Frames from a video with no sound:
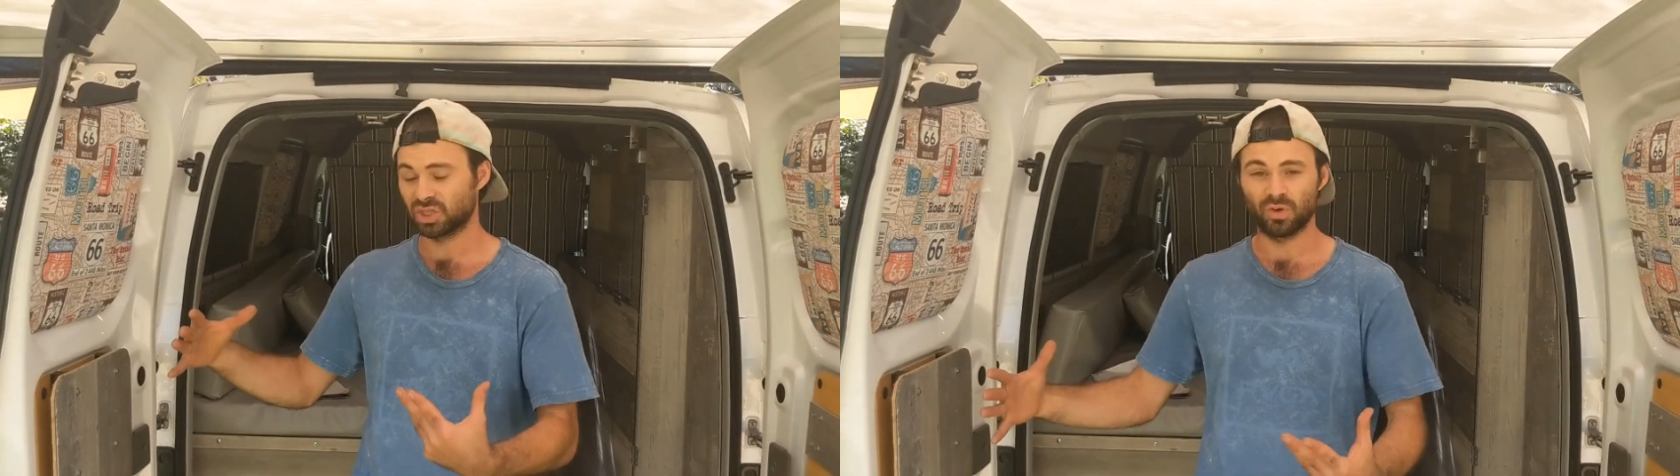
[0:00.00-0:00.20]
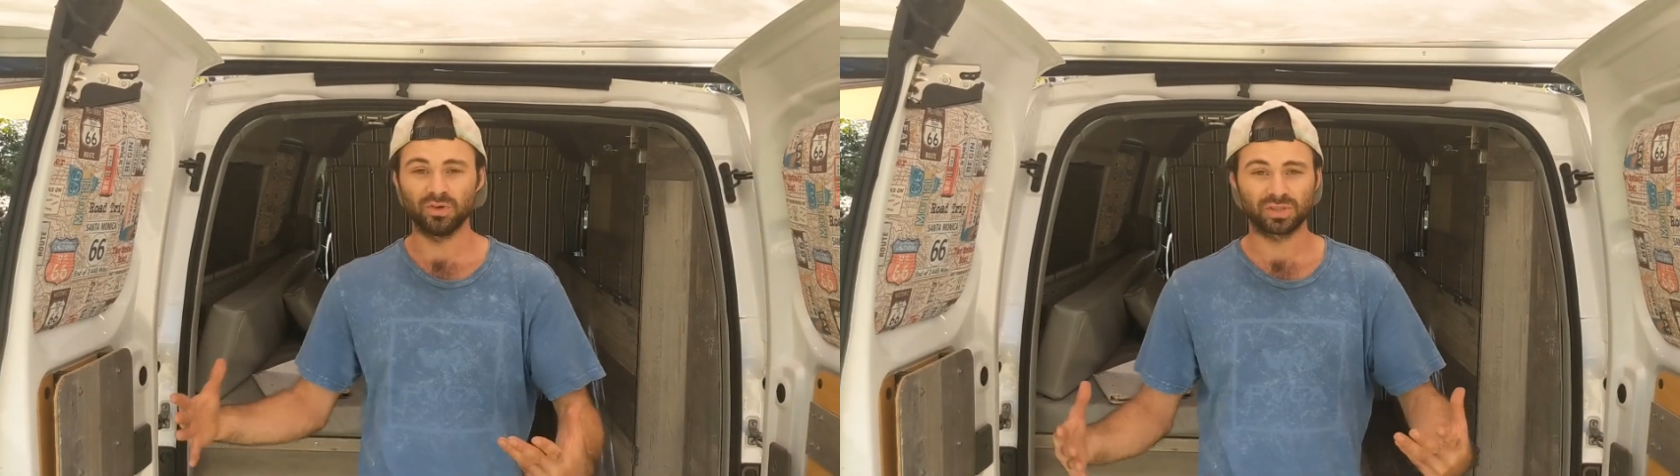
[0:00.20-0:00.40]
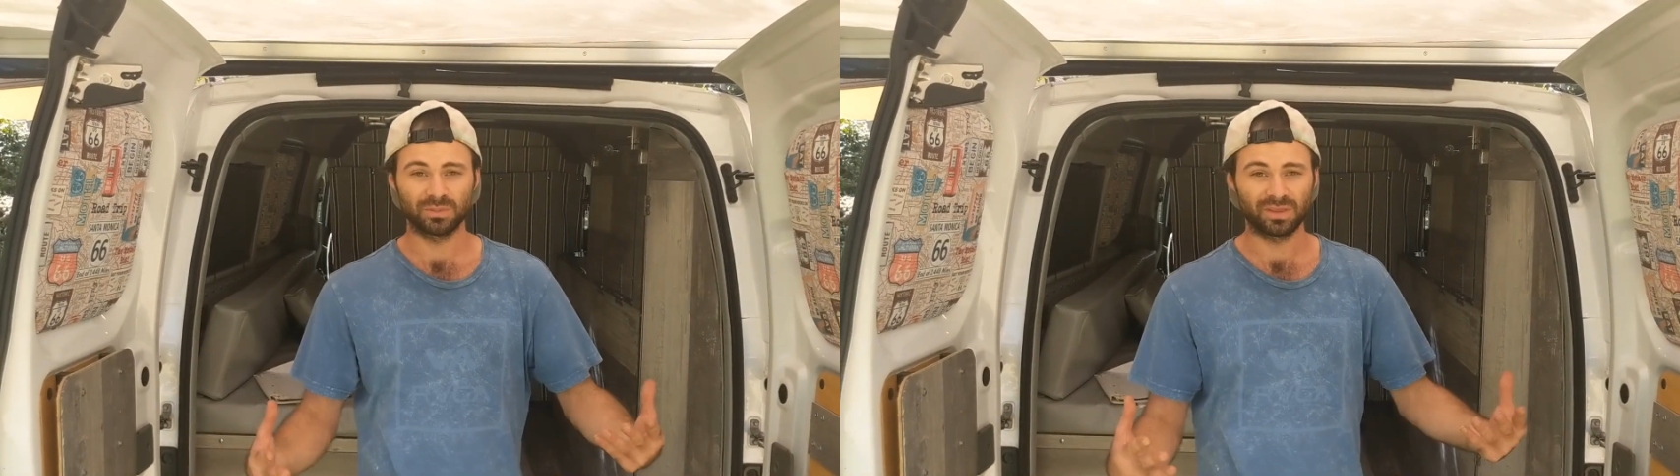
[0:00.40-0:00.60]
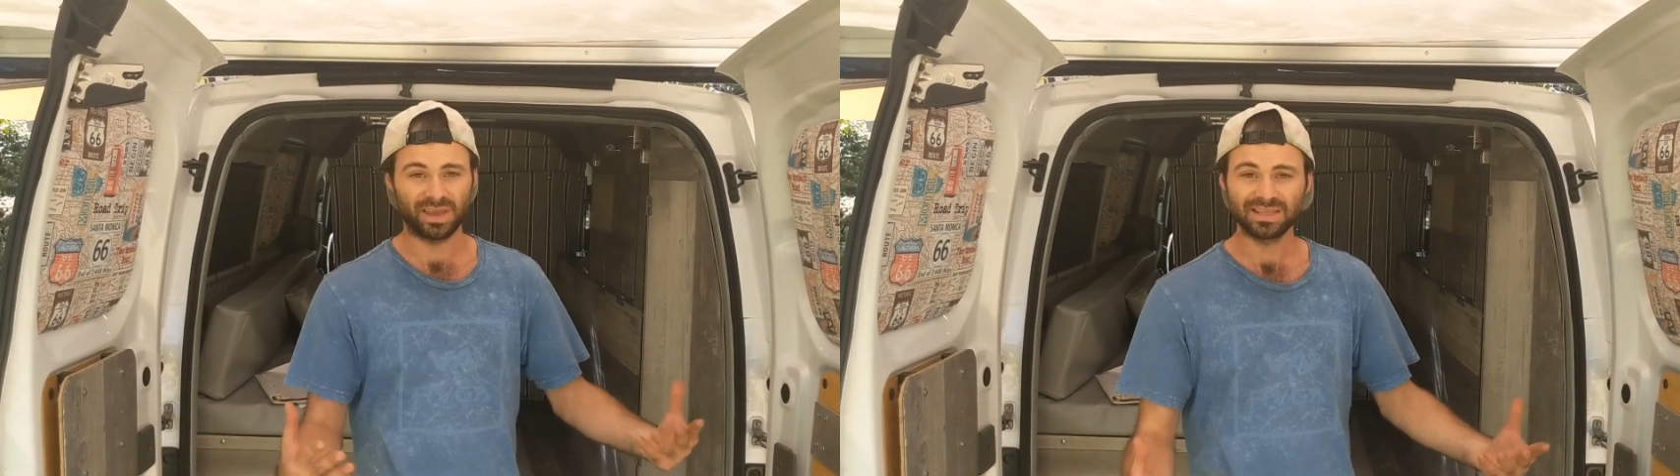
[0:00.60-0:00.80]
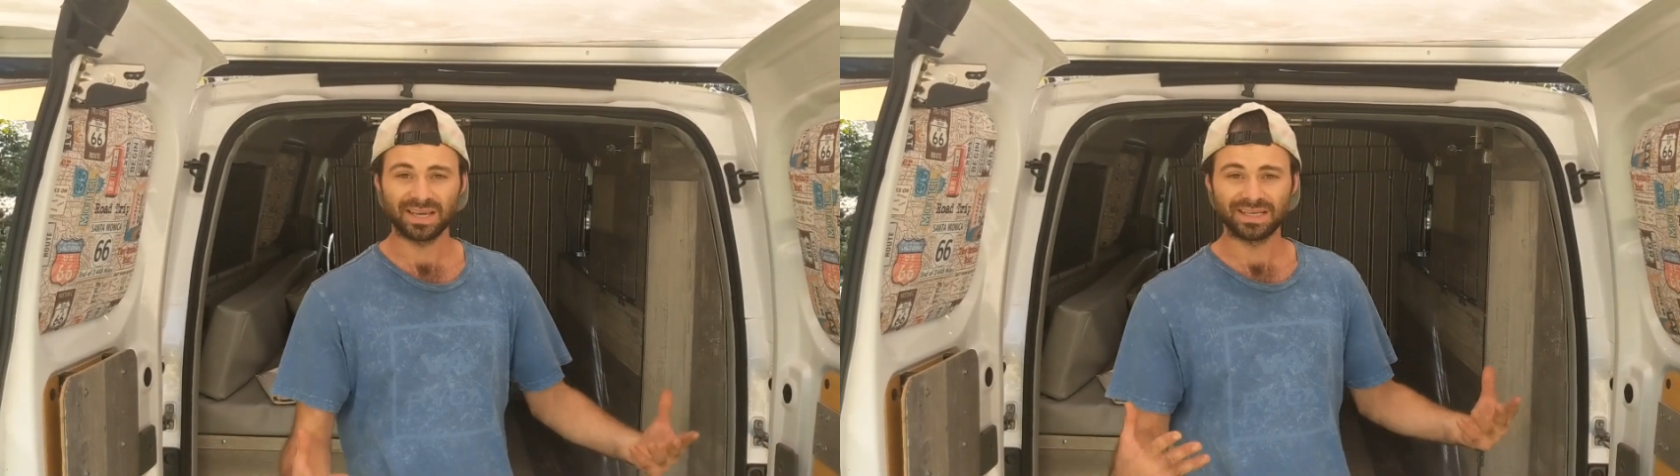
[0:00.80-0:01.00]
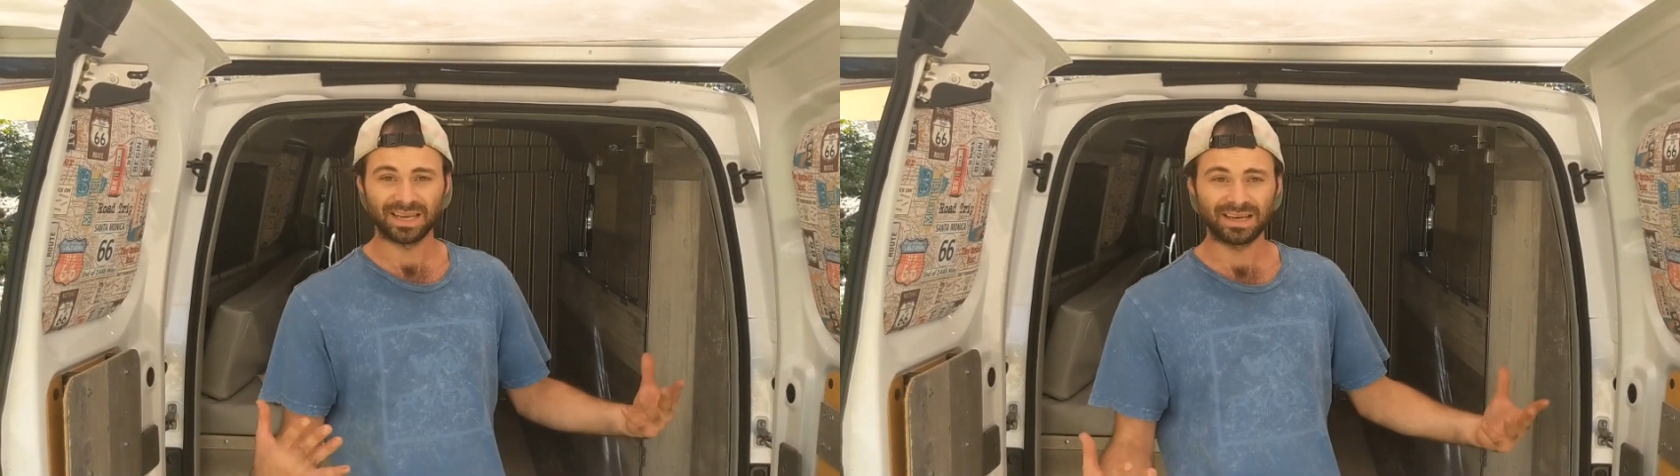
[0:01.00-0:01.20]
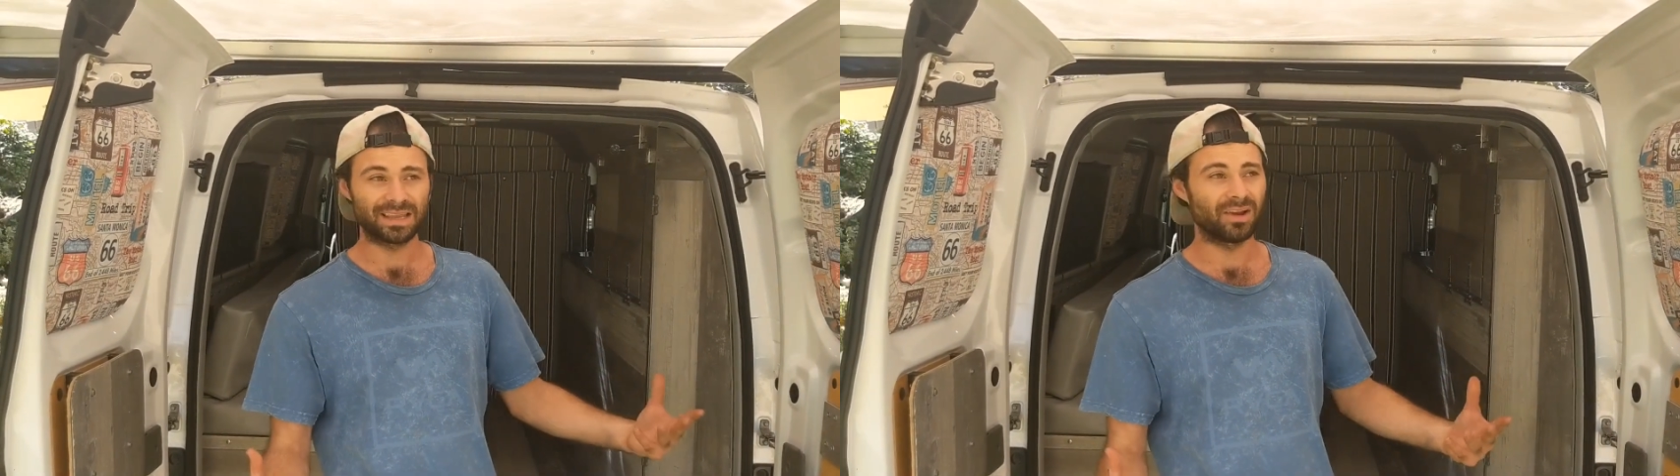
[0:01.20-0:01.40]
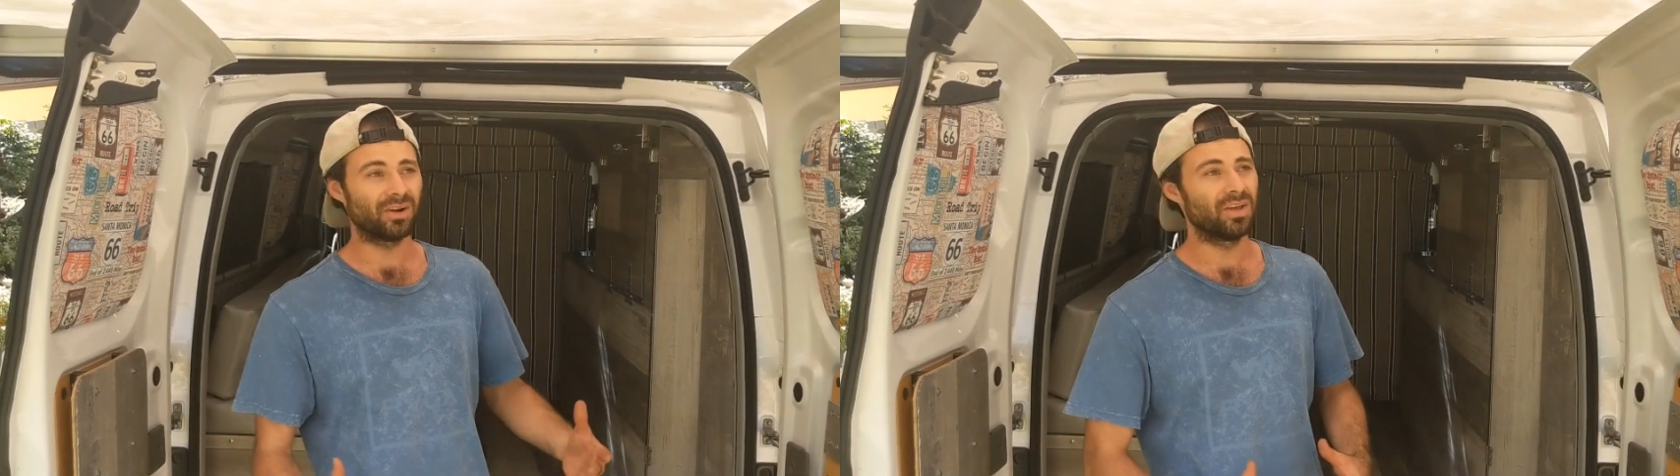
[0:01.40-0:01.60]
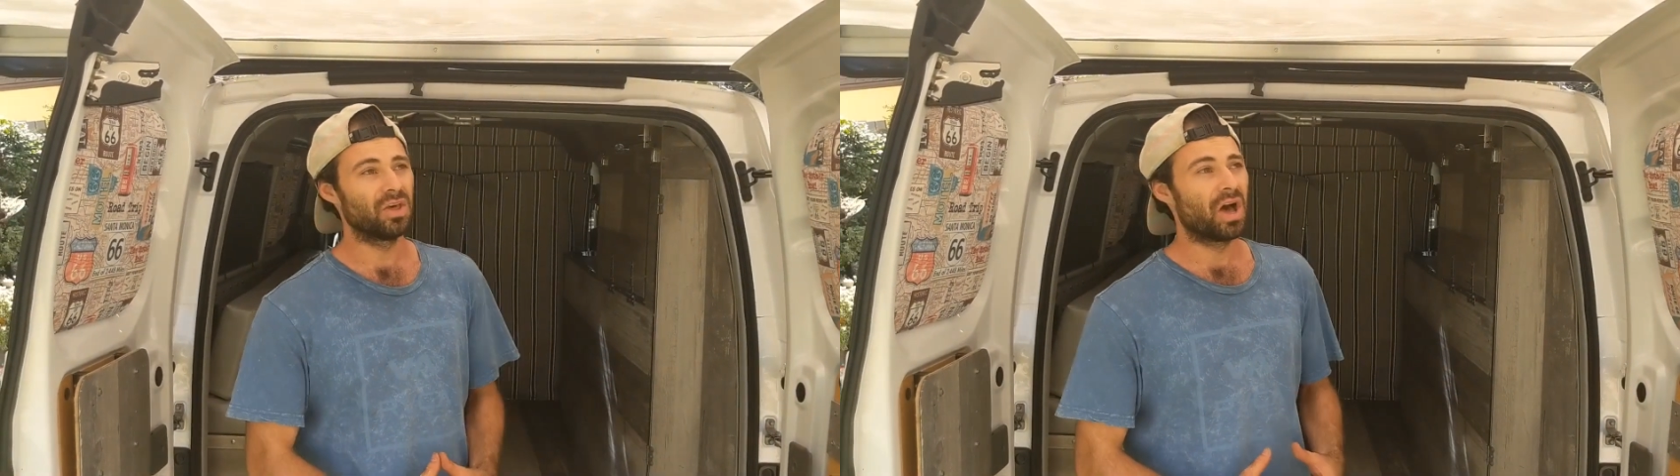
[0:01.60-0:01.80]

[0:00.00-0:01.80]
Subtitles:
show you some of the things I did in here.